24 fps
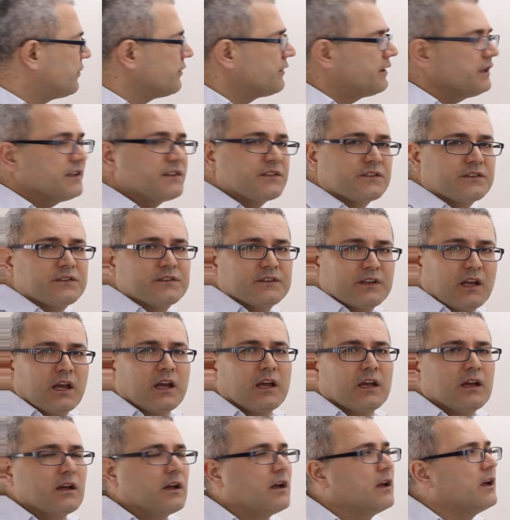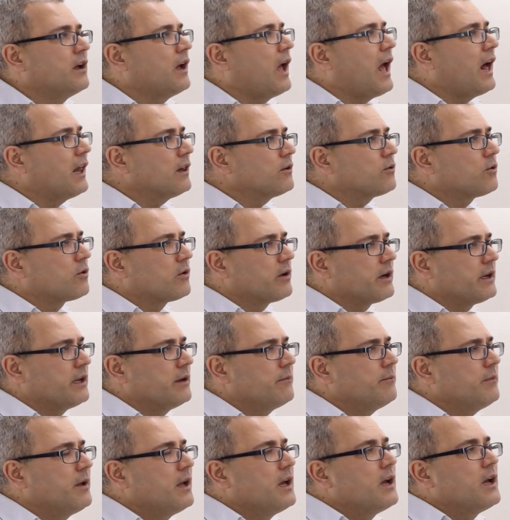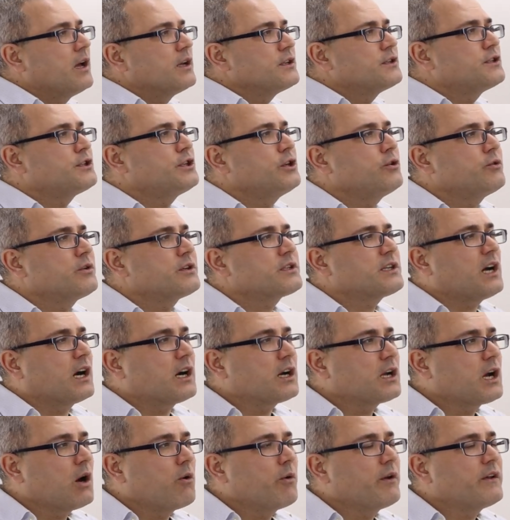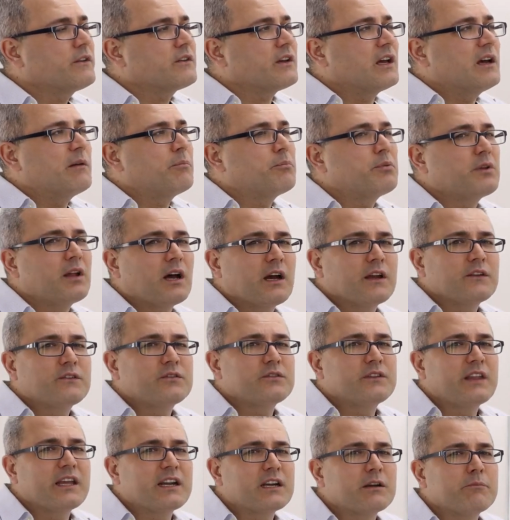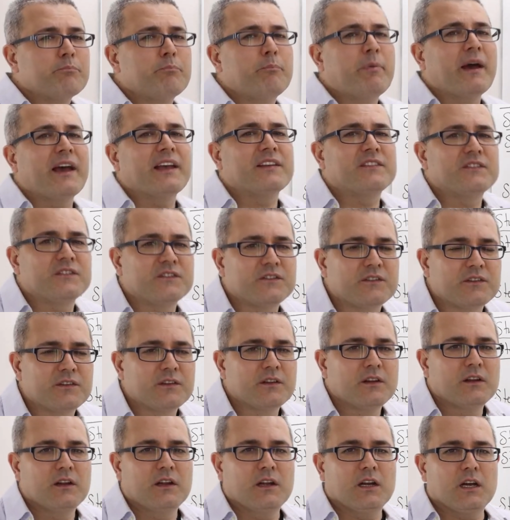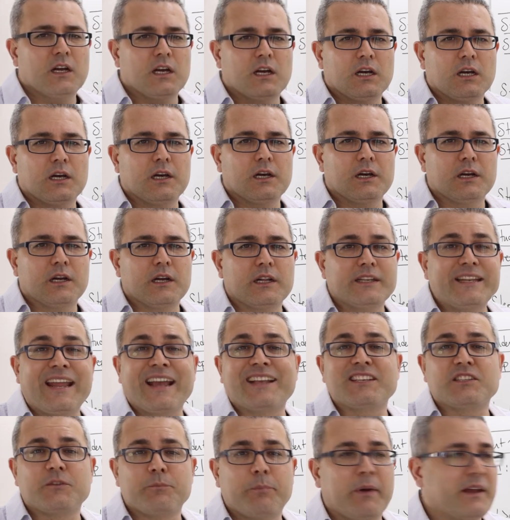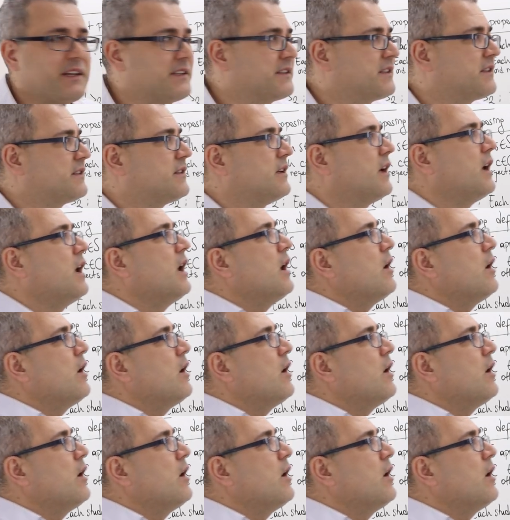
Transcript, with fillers: to this uh, uh, algorithm, students are going to apply to their best uh, next best?